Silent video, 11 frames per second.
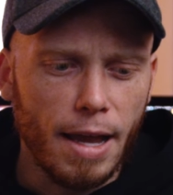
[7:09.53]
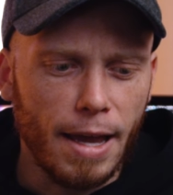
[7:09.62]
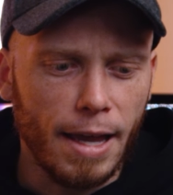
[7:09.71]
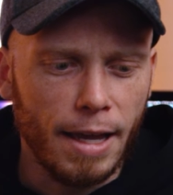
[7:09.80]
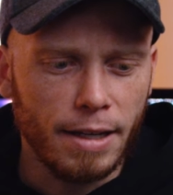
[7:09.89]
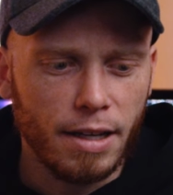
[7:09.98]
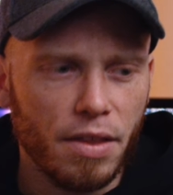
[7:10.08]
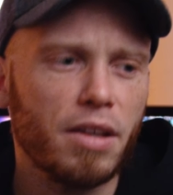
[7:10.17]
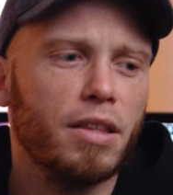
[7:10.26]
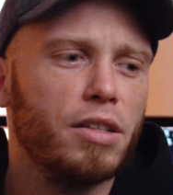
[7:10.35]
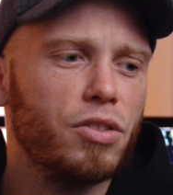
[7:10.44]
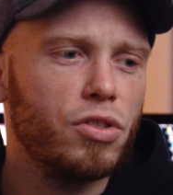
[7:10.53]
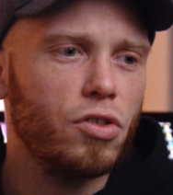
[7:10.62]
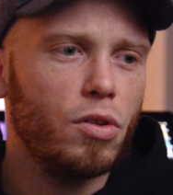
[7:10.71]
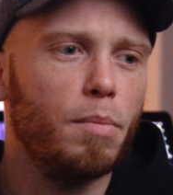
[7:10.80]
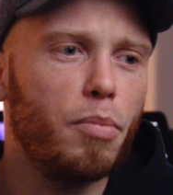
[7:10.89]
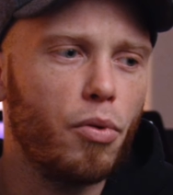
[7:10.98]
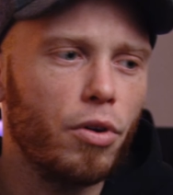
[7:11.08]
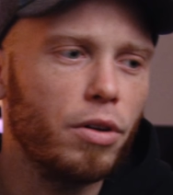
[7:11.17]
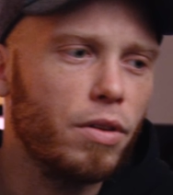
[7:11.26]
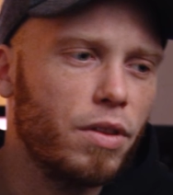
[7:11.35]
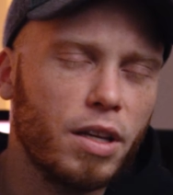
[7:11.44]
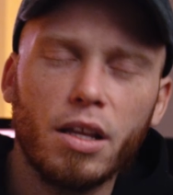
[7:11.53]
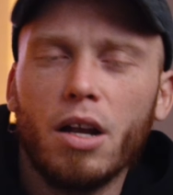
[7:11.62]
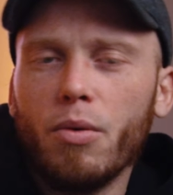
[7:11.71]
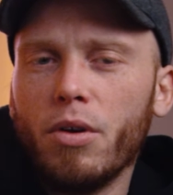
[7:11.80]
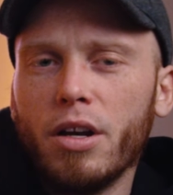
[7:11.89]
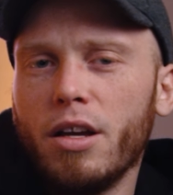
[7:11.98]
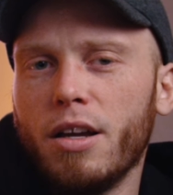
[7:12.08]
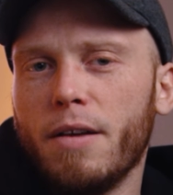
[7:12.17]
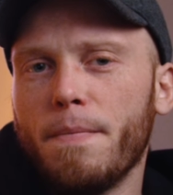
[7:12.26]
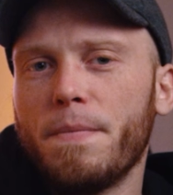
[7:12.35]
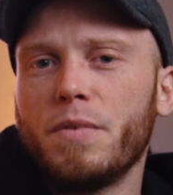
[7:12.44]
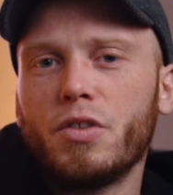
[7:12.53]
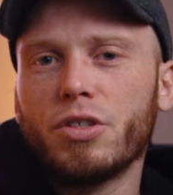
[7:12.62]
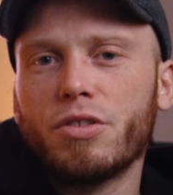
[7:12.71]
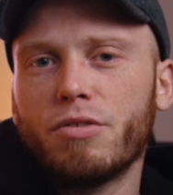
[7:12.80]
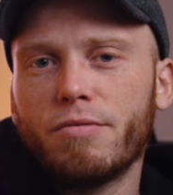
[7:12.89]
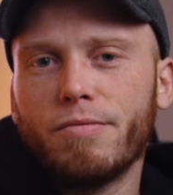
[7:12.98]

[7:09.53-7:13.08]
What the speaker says: And I think that's just an important thing that I wanna just